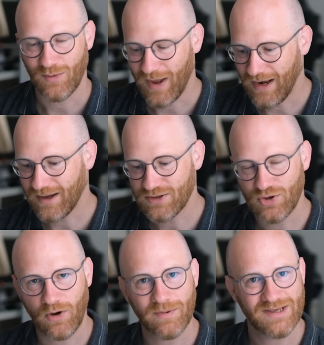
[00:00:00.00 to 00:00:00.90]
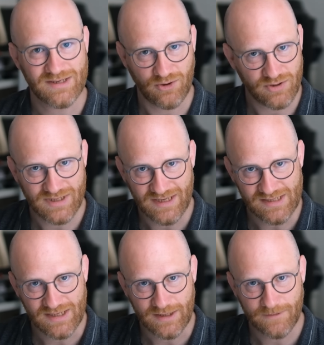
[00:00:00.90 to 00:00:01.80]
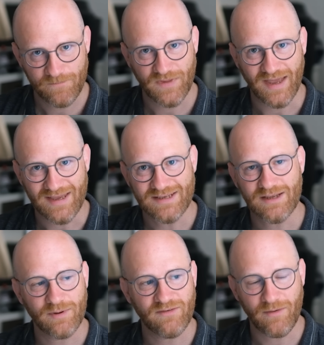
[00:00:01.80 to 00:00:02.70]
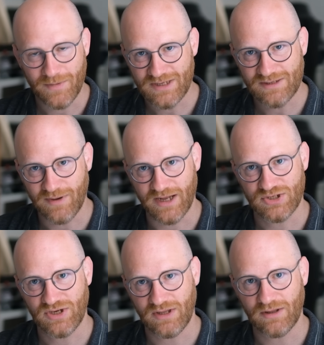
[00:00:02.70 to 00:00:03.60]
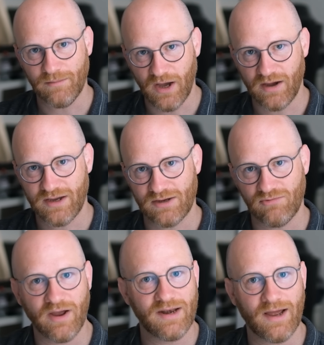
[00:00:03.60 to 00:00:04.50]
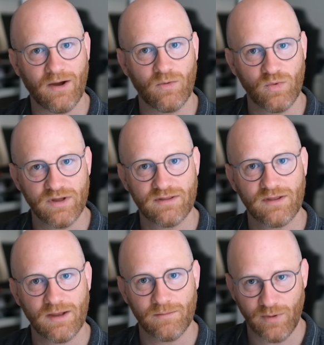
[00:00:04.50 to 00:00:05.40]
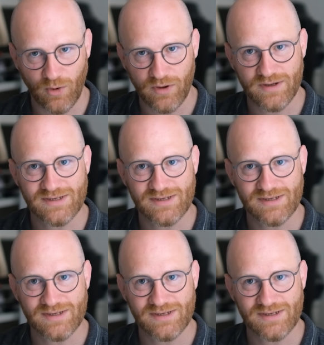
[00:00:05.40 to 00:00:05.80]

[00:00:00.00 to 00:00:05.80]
getting a job is not easy. There is a bit of a mismatch in the market right now with employers